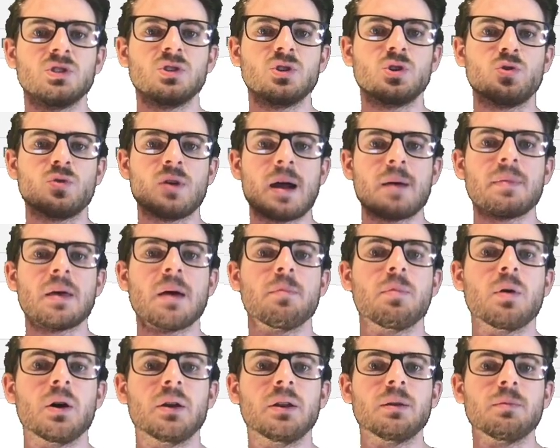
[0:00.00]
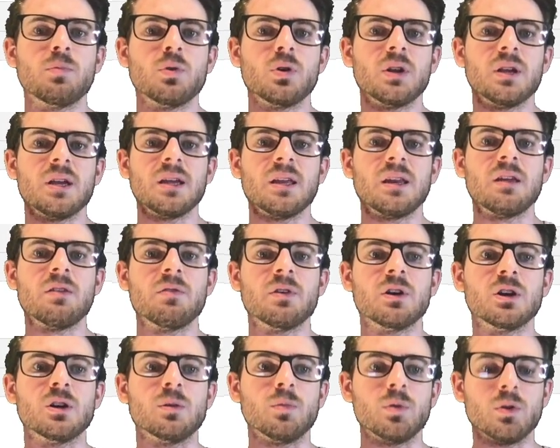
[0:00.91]
grab that button and put it in a
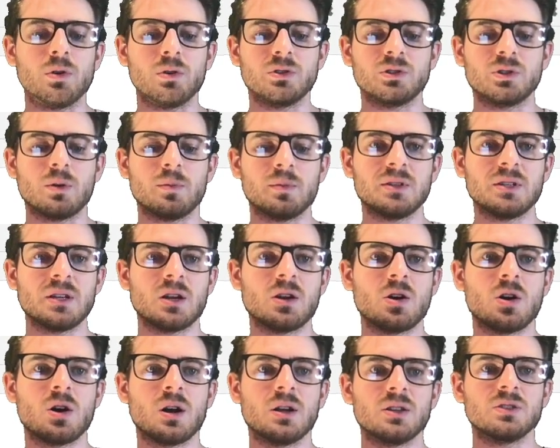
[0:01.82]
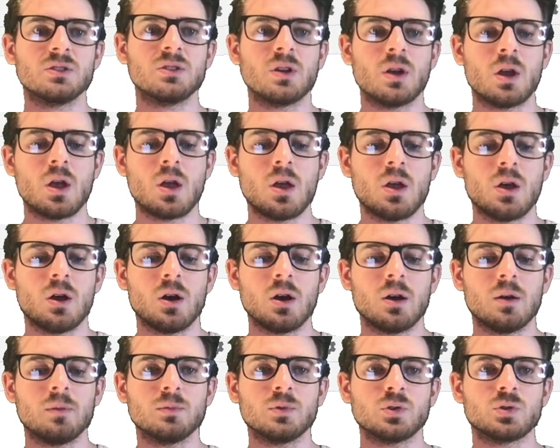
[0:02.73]
variable. So I'm gonna say const
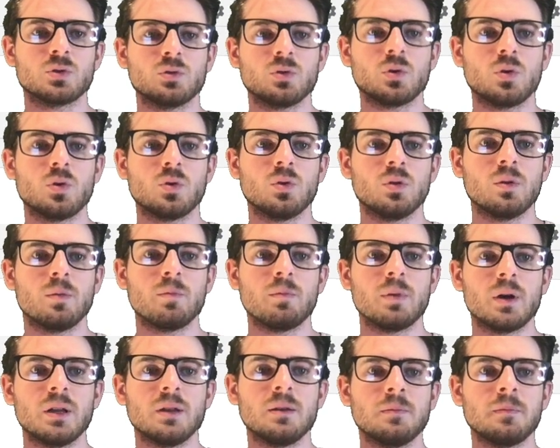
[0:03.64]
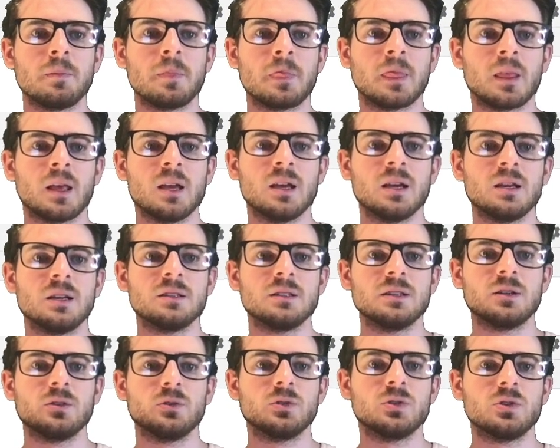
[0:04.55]
um, scroll button is
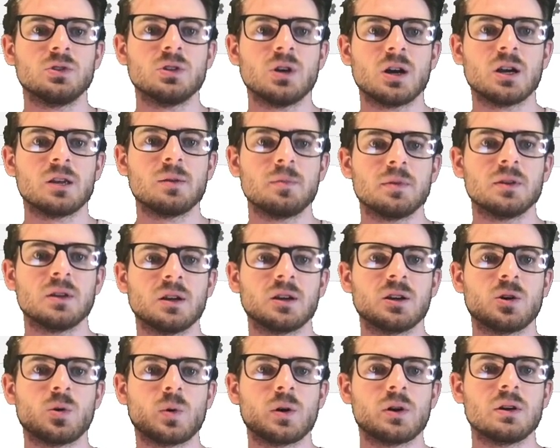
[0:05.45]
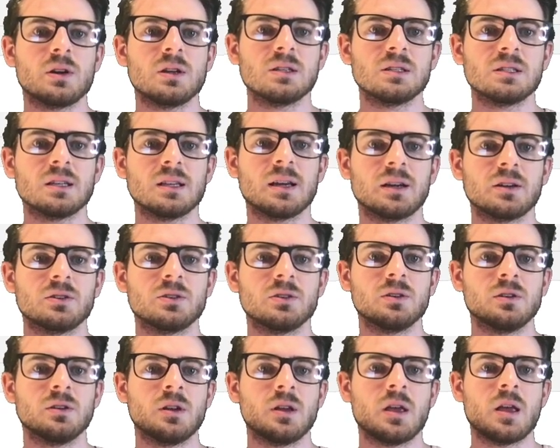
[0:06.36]
equal to document.query
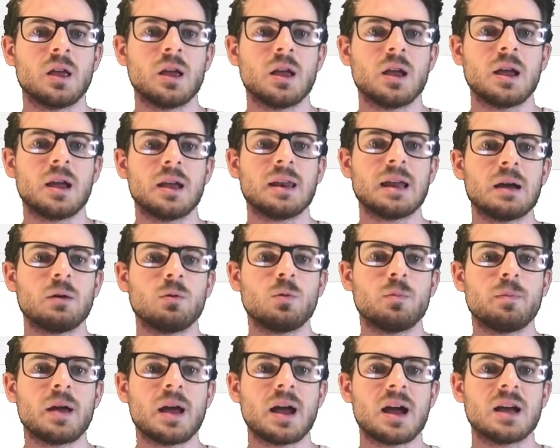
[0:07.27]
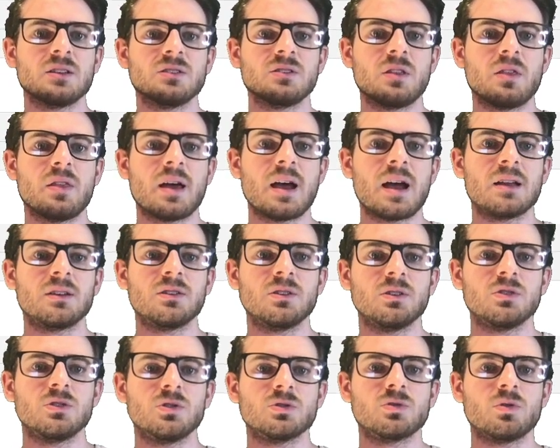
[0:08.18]
selector. And I will pass that
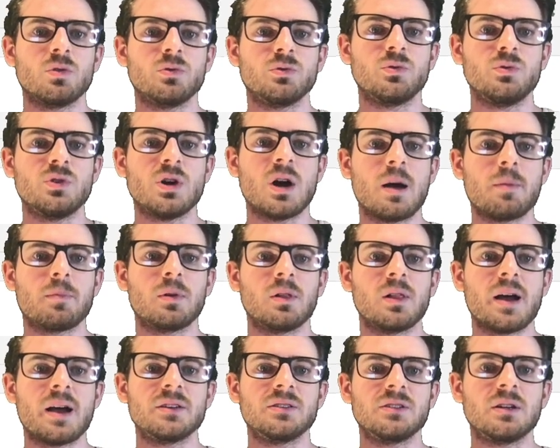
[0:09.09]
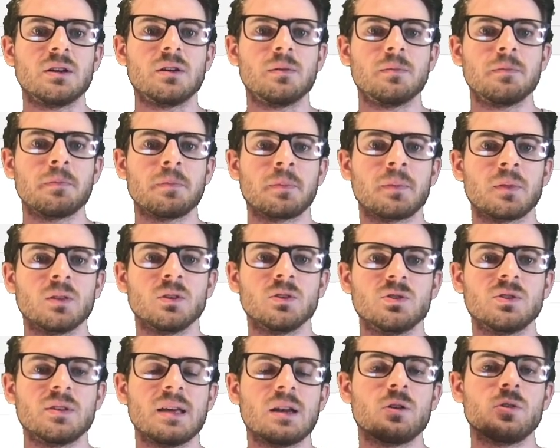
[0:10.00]
scroll to top class here.
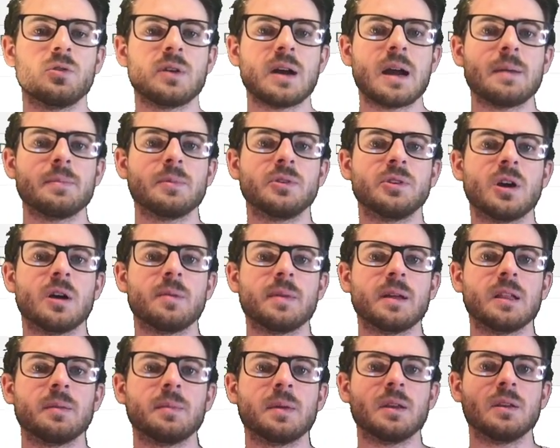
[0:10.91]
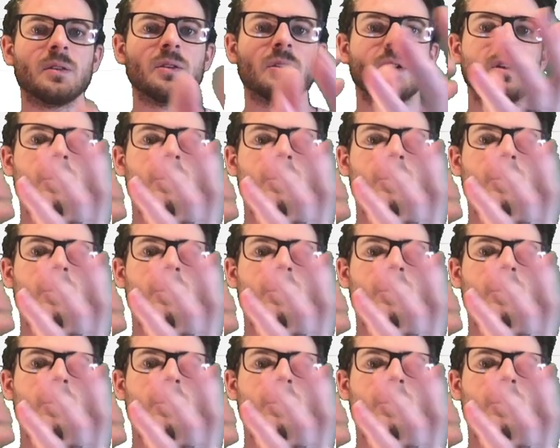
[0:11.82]
That'll grab the DOM element